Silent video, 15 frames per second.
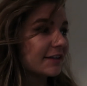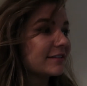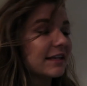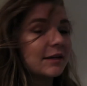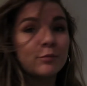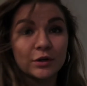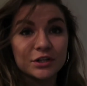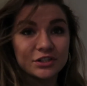
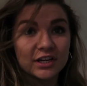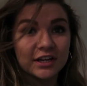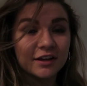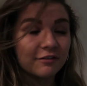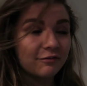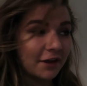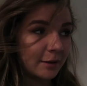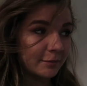See
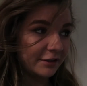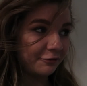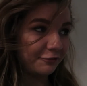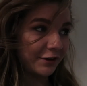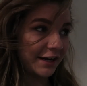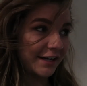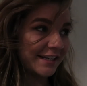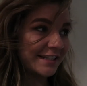Bridget, family
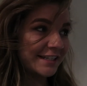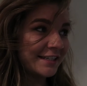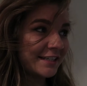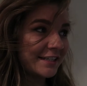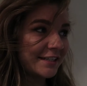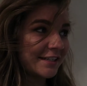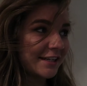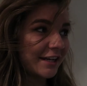
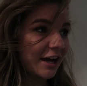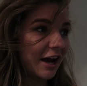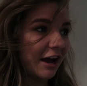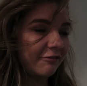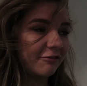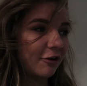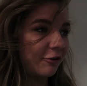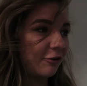friend.
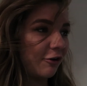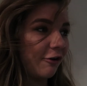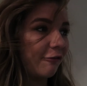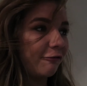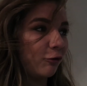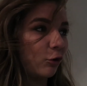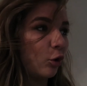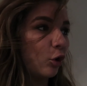I've known her
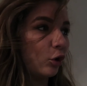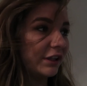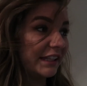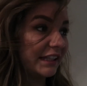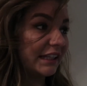for